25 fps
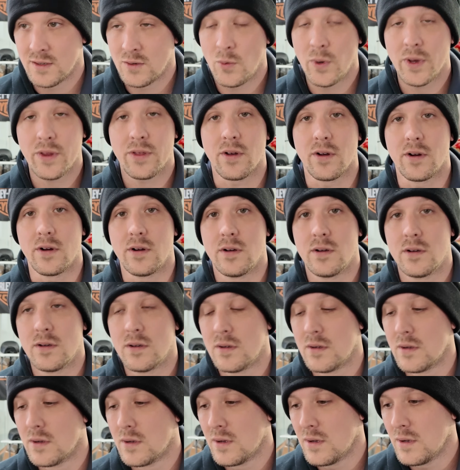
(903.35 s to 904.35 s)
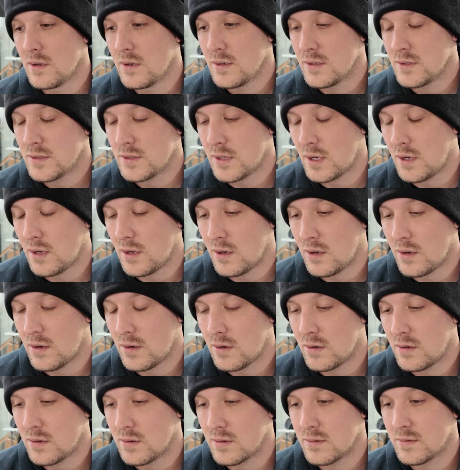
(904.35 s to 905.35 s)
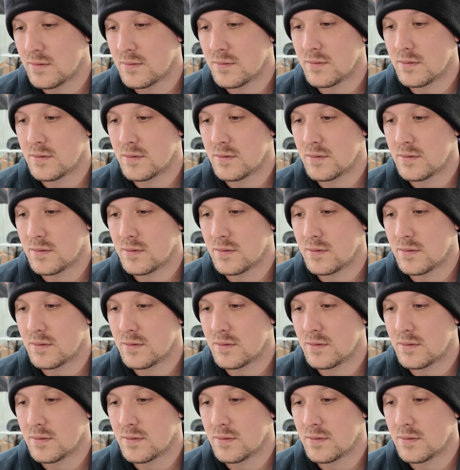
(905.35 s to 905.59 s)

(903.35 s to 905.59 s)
with her. So